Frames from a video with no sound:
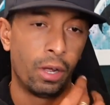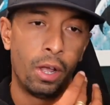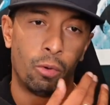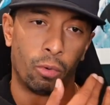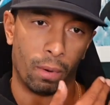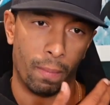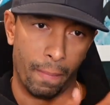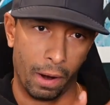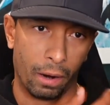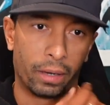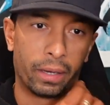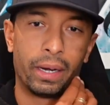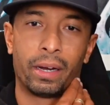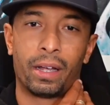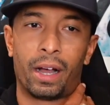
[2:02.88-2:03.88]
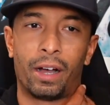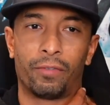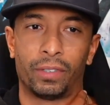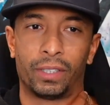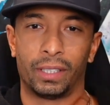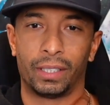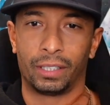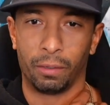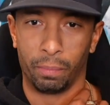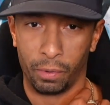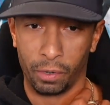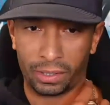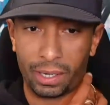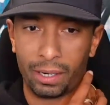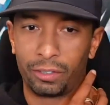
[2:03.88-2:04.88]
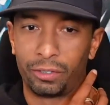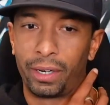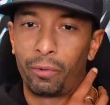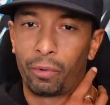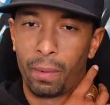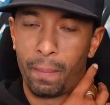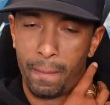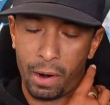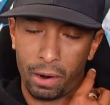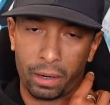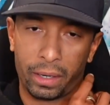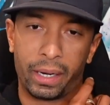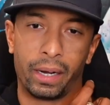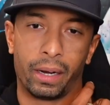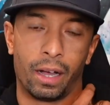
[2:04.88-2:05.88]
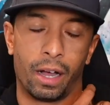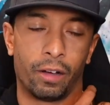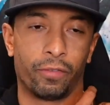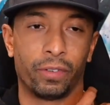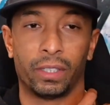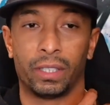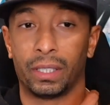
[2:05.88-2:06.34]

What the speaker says: were marketing conferences. The books I was reading were marketing conferences.